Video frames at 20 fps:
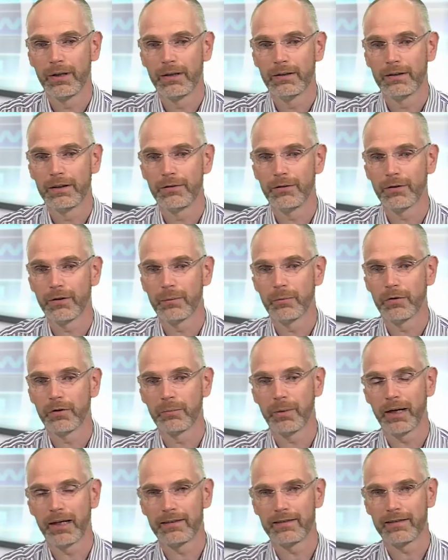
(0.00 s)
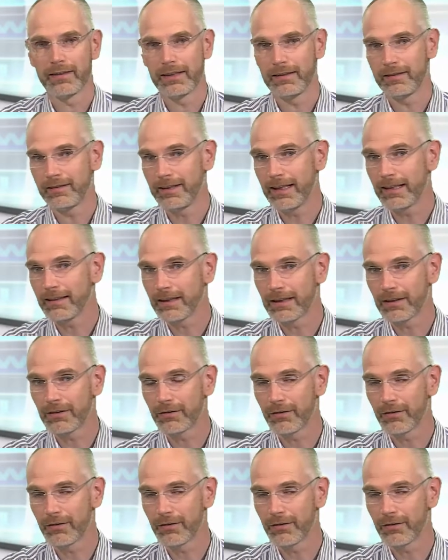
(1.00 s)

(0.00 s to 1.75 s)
determined by, say, statics,